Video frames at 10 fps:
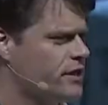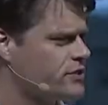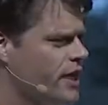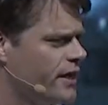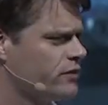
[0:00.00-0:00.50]

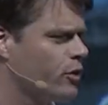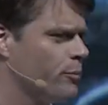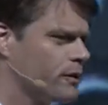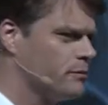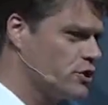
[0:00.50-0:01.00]
exciting
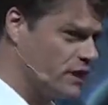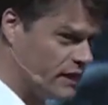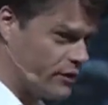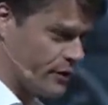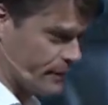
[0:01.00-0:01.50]
topic,
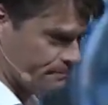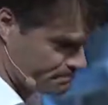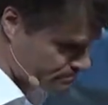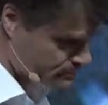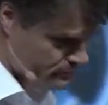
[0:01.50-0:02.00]
machine learning.
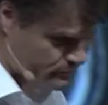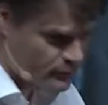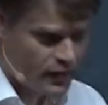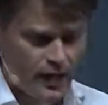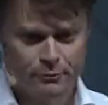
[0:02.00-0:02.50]

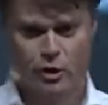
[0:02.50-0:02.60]
I'm